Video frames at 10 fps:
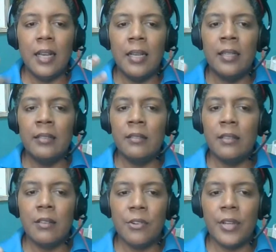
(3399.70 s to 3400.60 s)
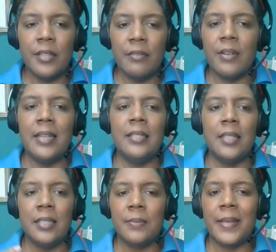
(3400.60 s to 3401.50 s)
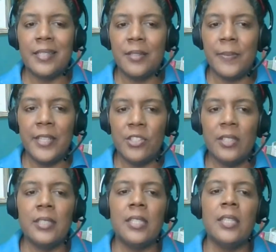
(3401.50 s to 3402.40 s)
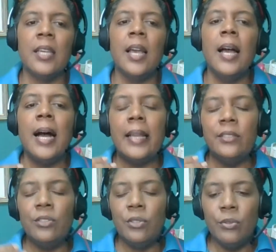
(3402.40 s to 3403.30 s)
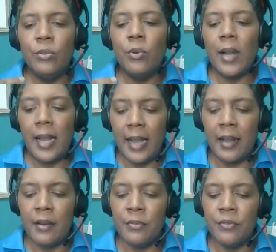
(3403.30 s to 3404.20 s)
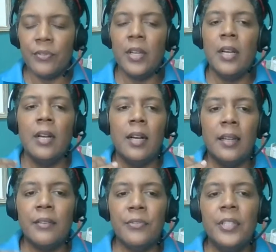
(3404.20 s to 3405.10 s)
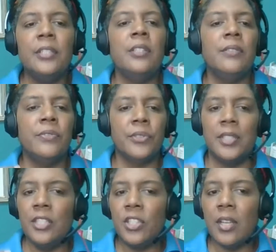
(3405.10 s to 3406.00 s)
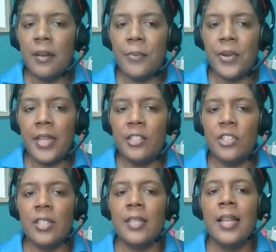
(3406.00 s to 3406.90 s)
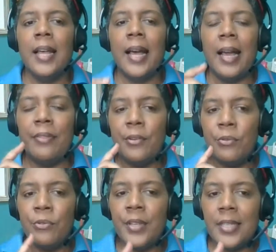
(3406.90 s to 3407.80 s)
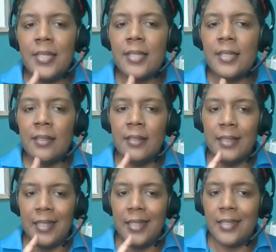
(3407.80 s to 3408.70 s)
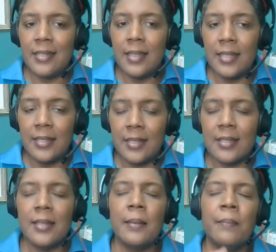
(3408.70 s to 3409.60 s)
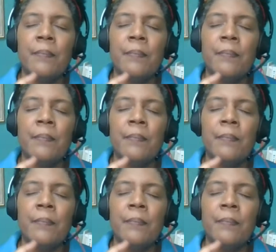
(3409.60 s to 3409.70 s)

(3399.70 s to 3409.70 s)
and creative writing is my specialty, I do have an affinity for teaching comprehension. And the reason is this: